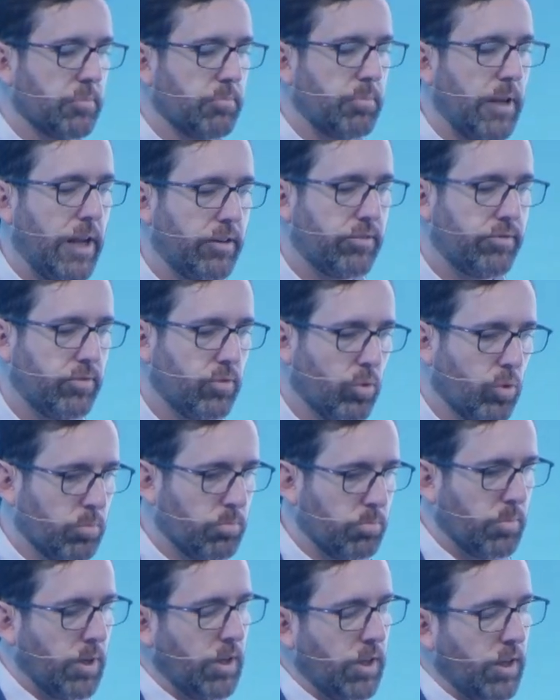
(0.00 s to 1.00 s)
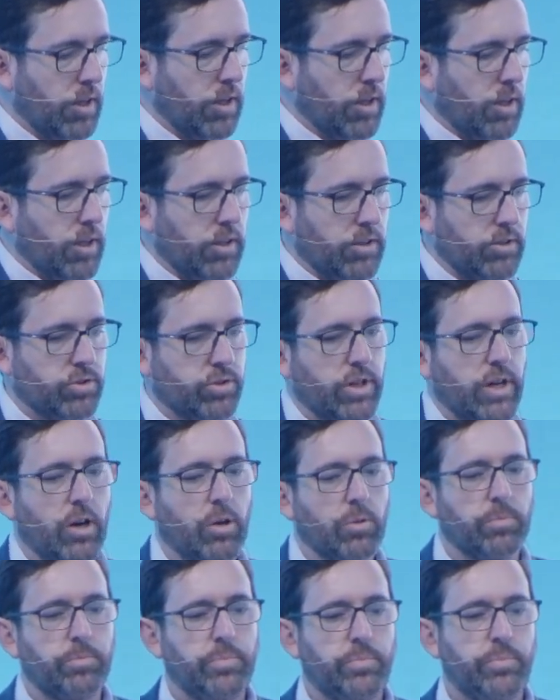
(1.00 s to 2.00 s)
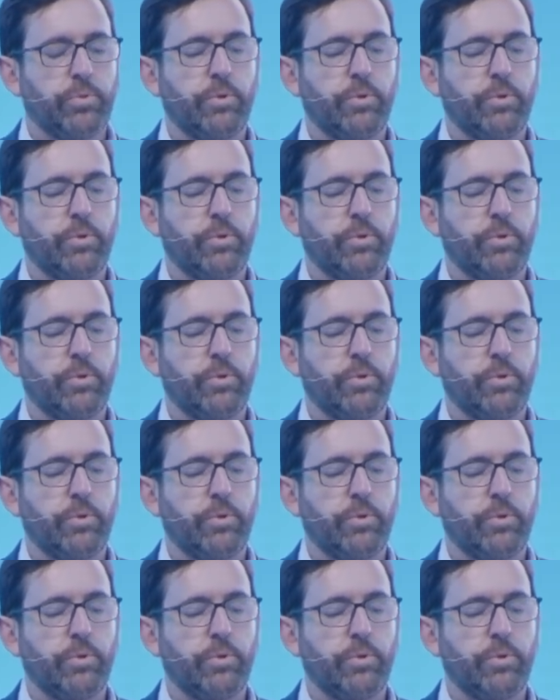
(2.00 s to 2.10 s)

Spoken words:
platform to help